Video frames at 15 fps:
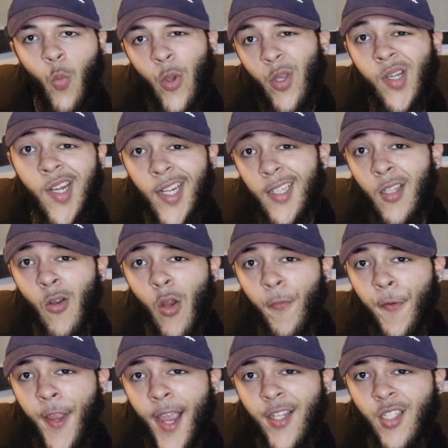When you click the
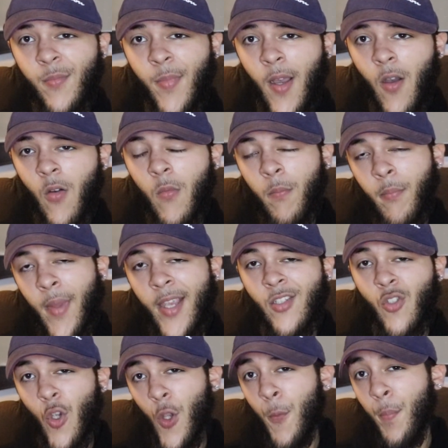notification bell, make
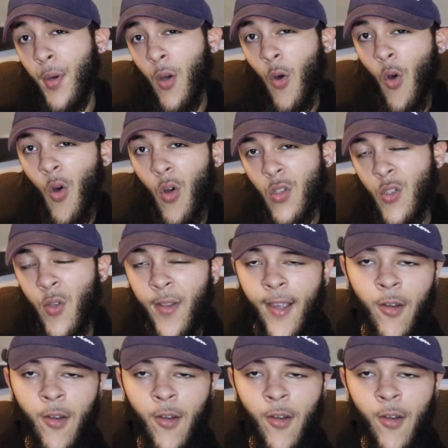sure you put all so you